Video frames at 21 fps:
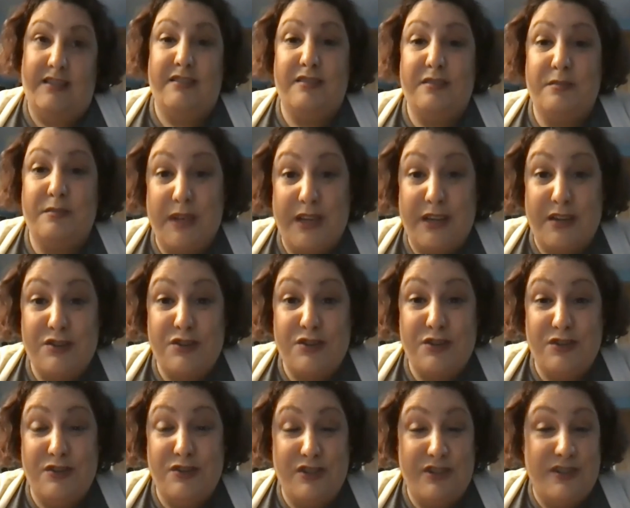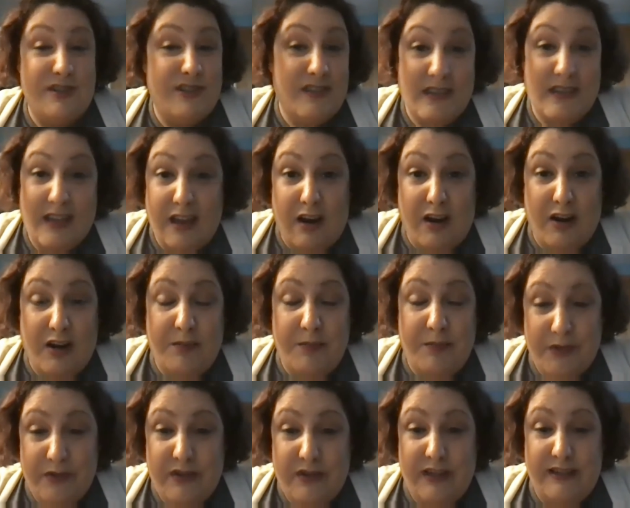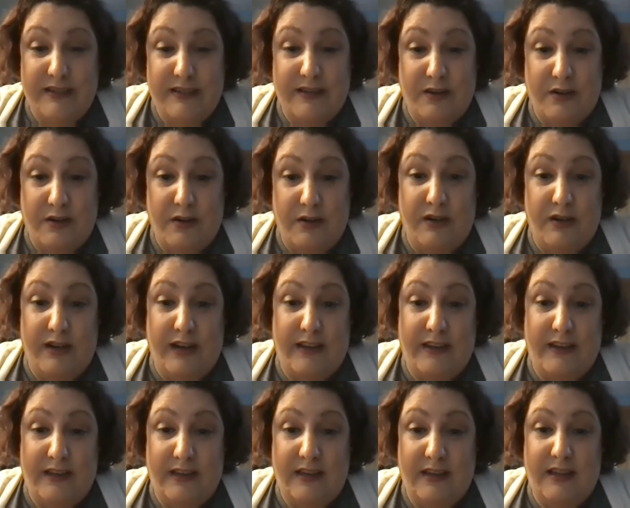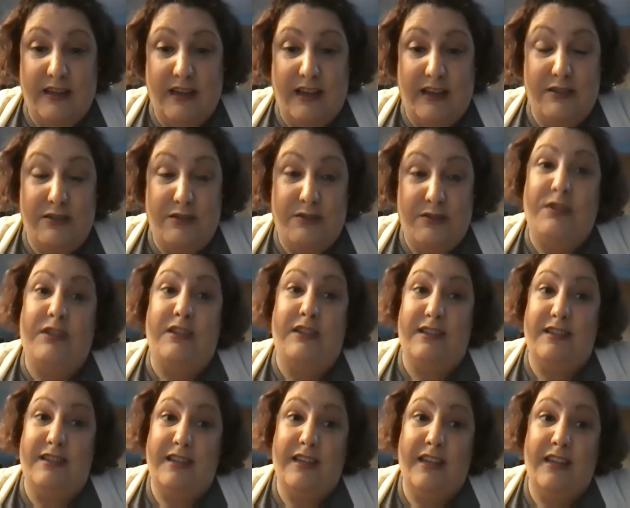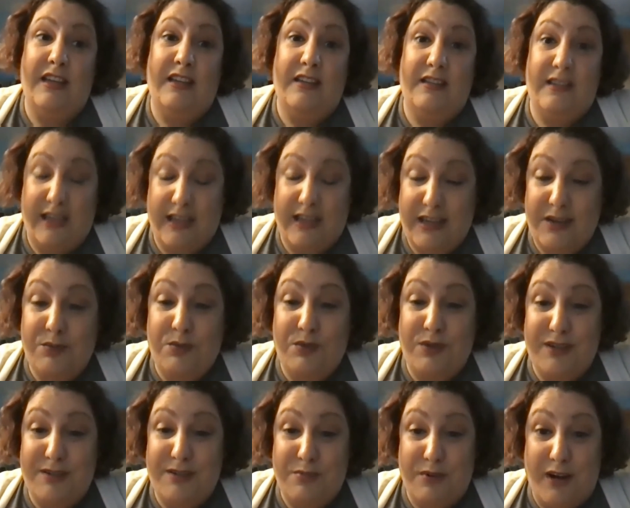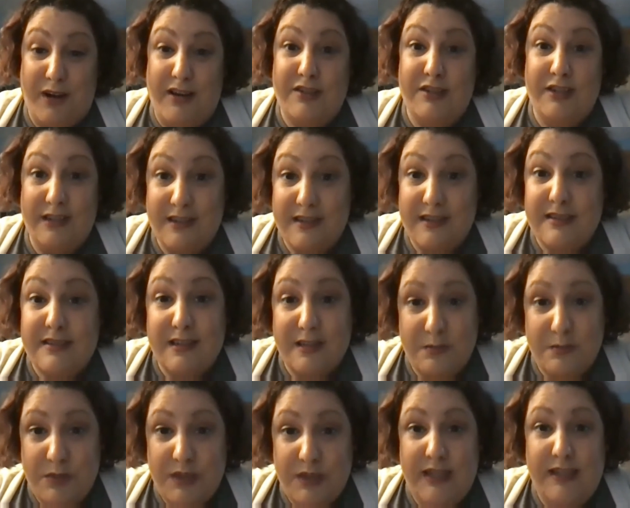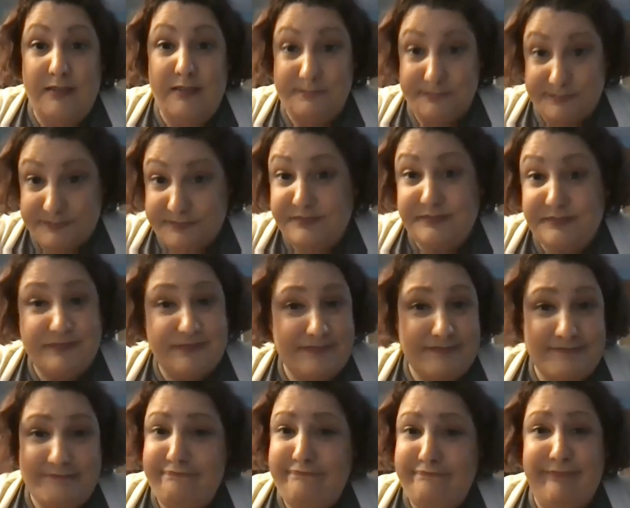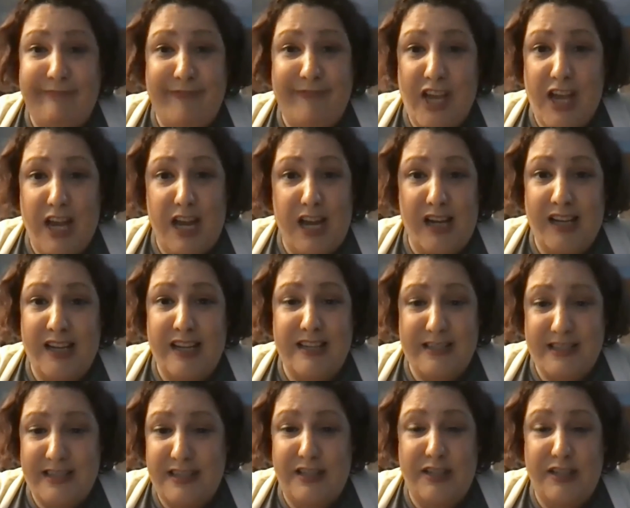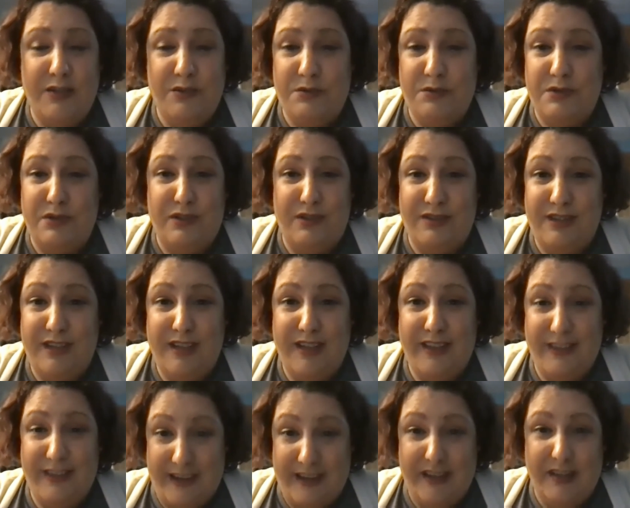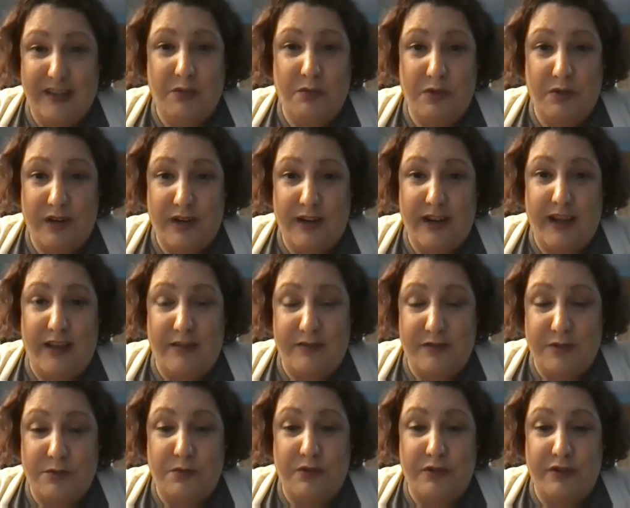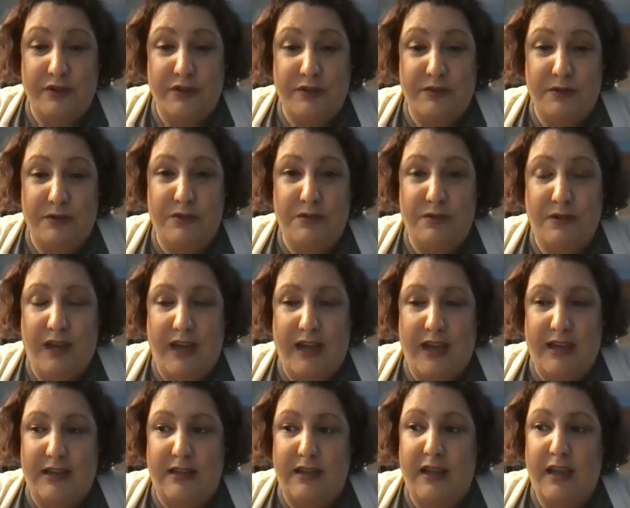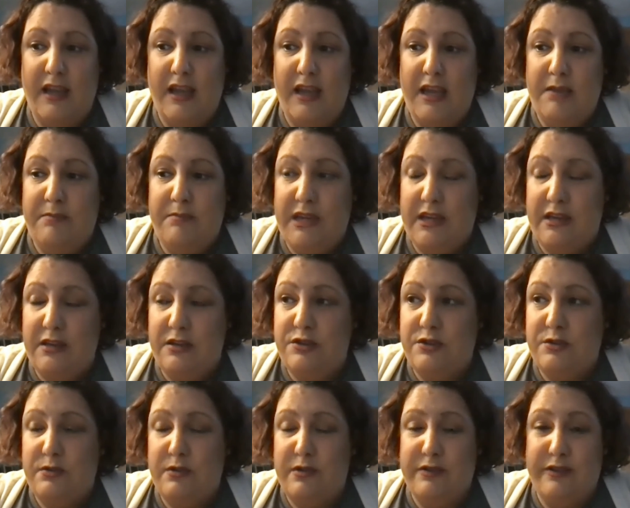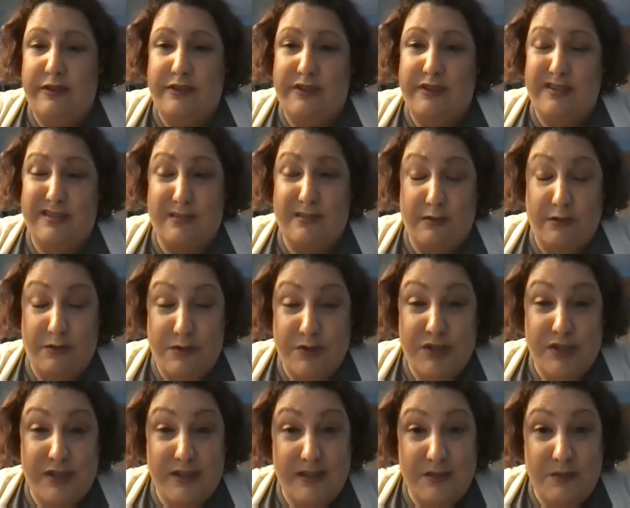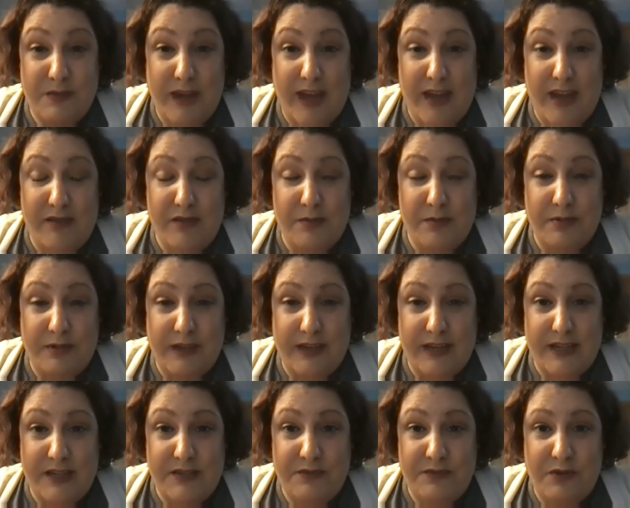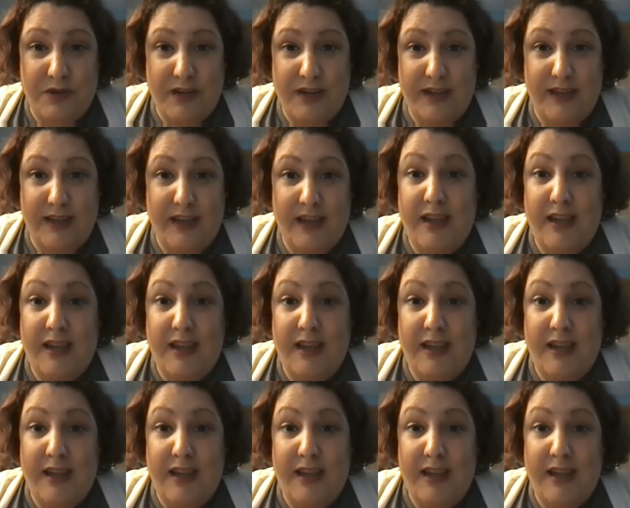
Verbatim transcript: making sure just that our communities are heard i think i do think the 81 project is going to be a continual thing that we're going to have to work through and making sure that the solutions we have in place for it